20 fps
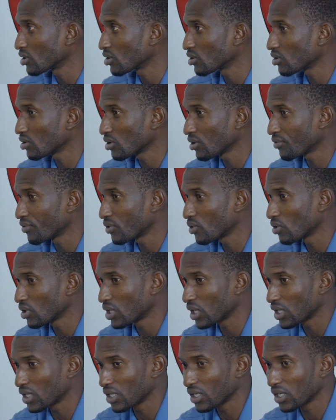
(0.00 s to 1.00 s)
If you
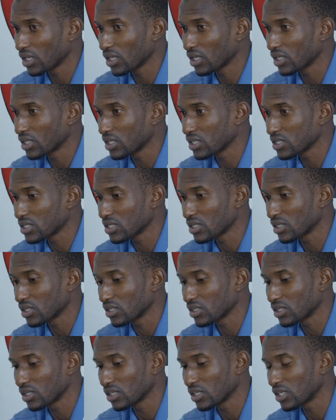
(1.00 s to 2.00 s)
look at
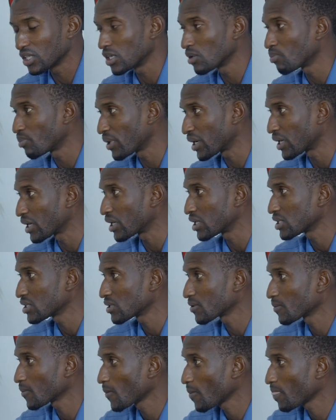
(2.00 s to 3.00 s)
the independence,
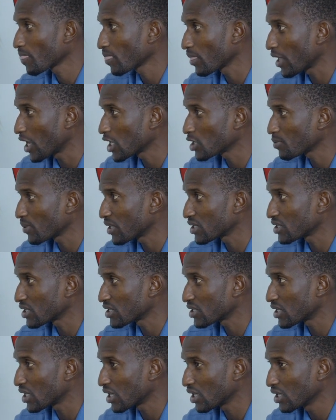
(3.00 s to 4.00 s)
the
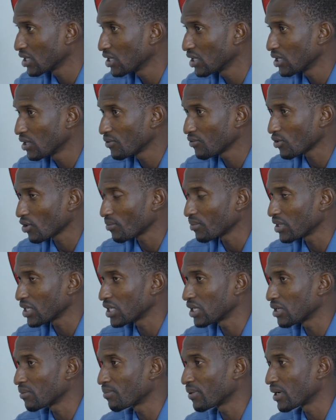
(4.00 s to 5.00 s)
expenses there, from the
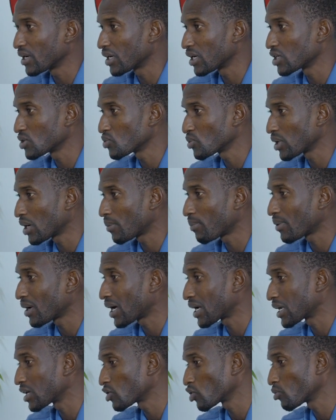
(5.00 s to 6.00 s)
independence we are
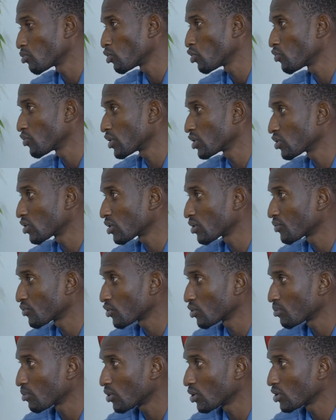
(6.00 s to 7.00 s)
planning to move into the
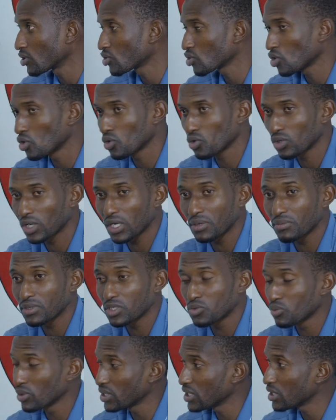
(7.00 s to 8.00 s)
football. So that
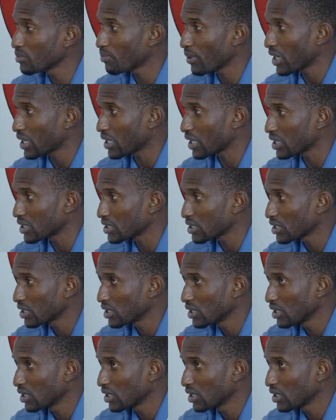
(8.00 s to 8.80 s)
means we need partners.